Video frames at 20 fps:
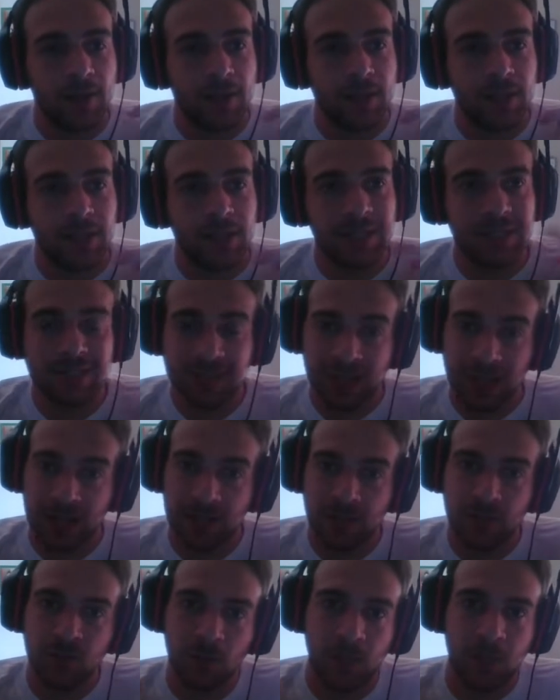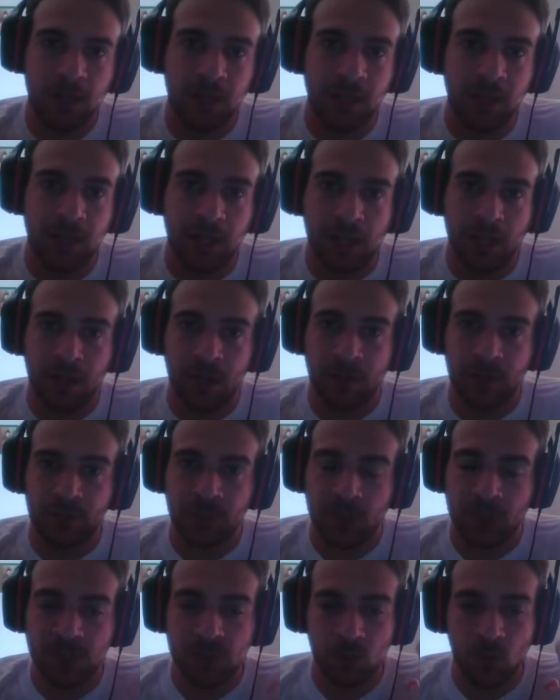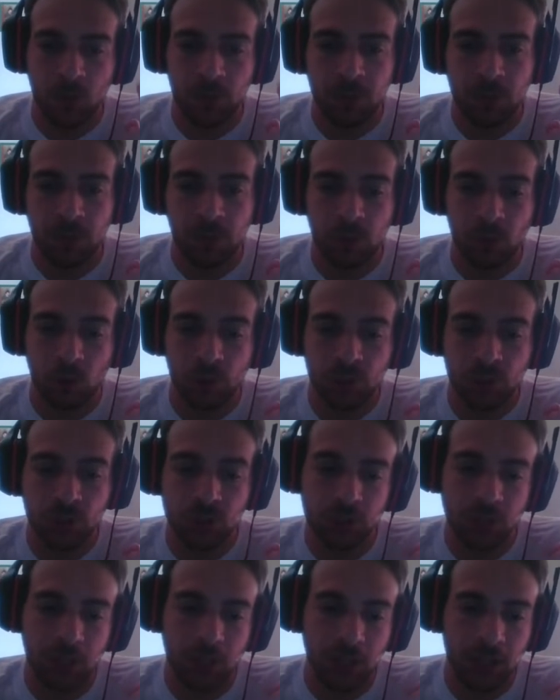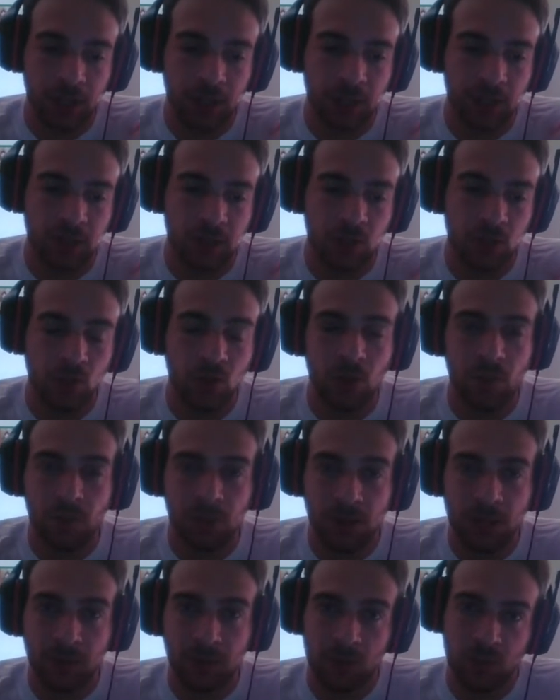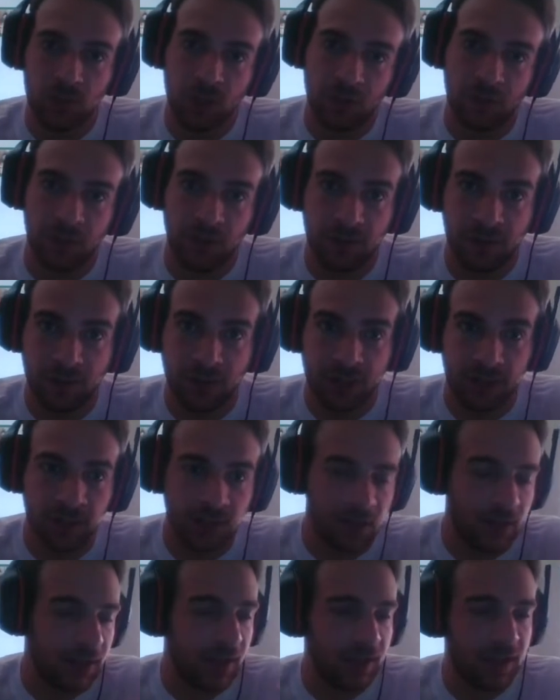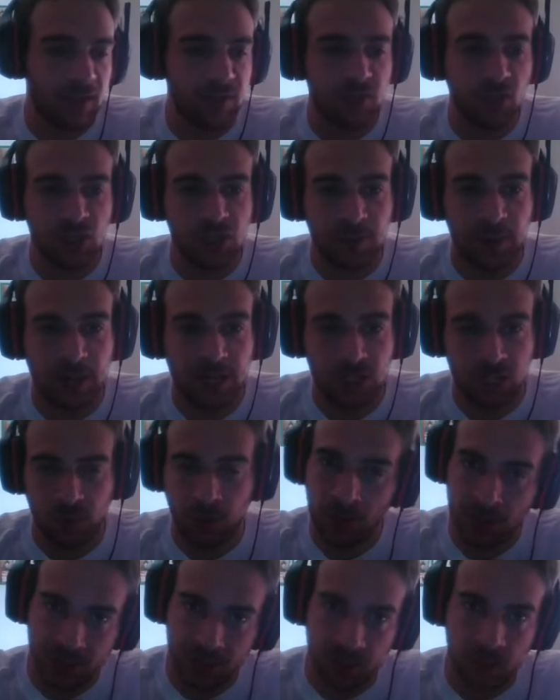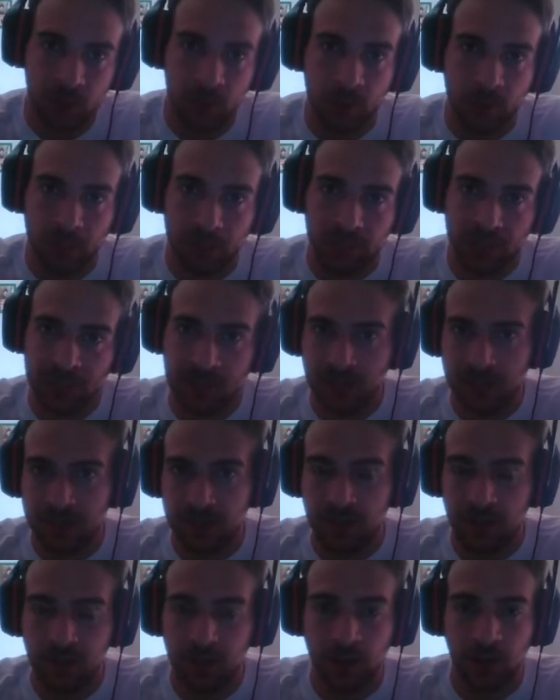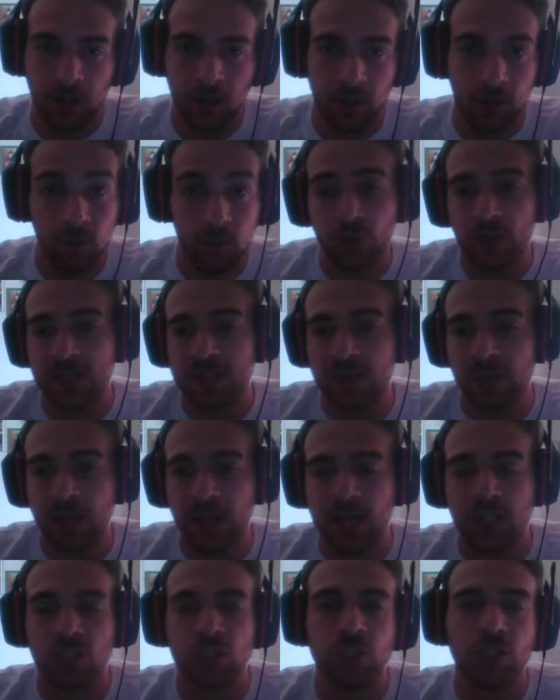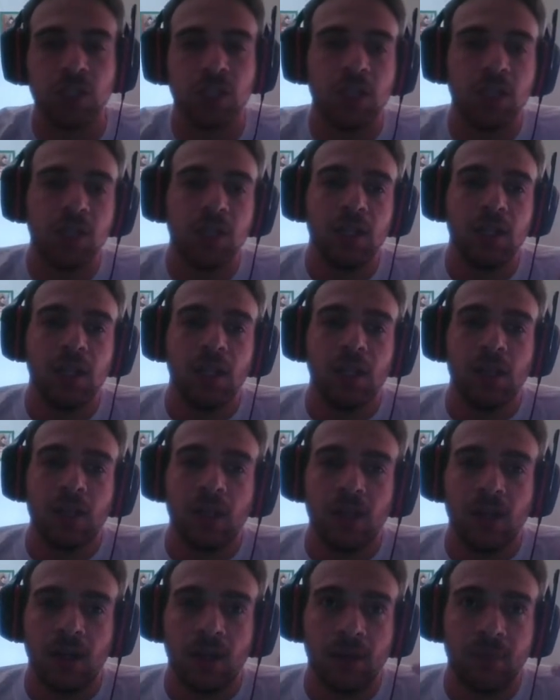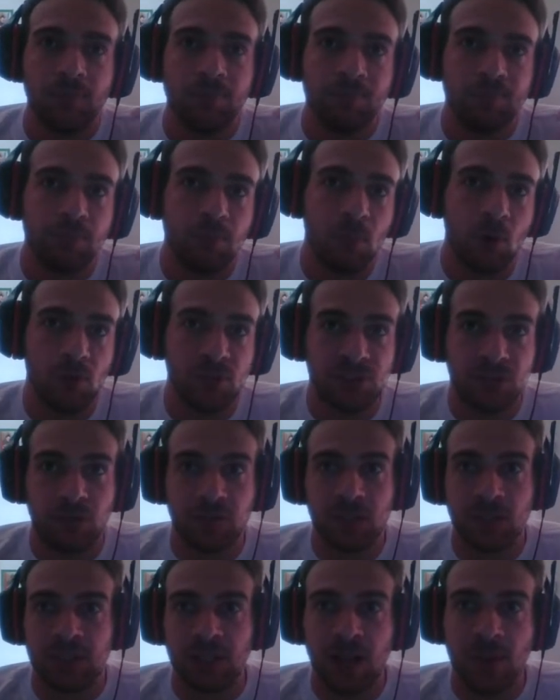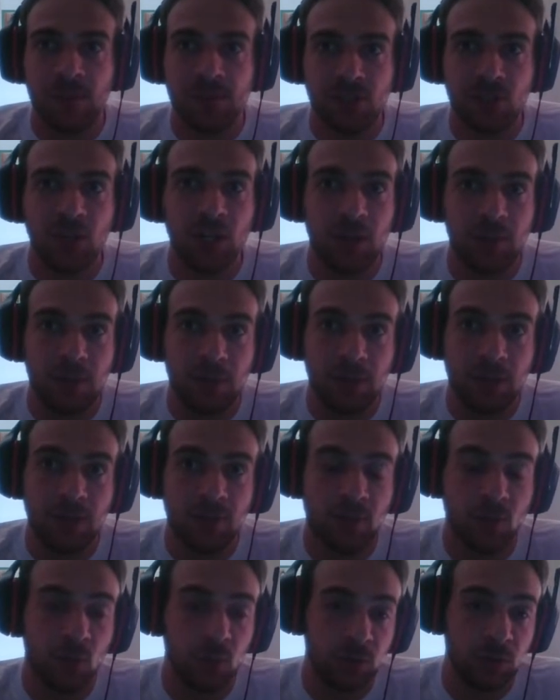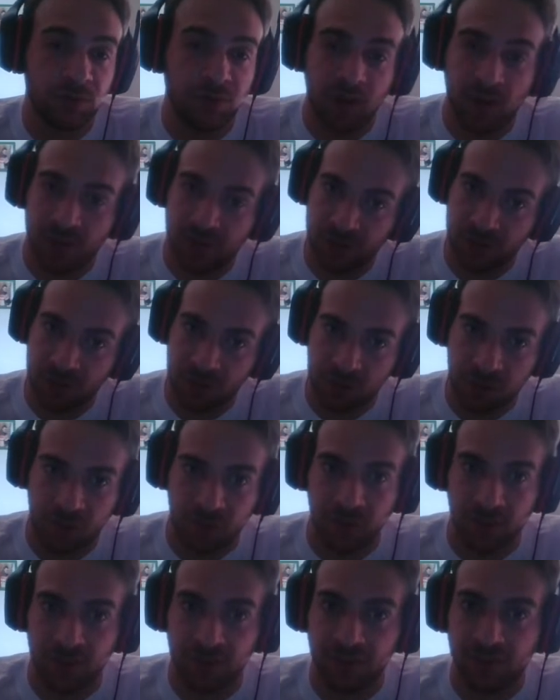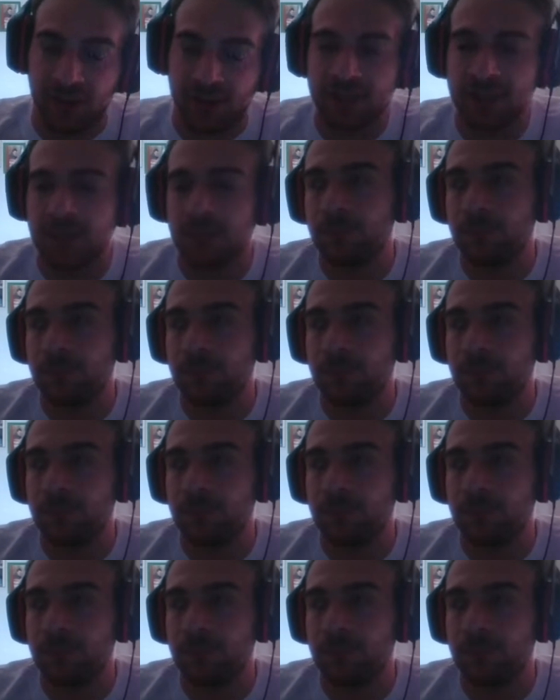Instead, if you're playing a Stompy approach, you don't play much shuffle effect. Like if you're splashing, because here we are discussing blue-red splash, most of the times you're going to be playing 4 to 5 shuffle effects,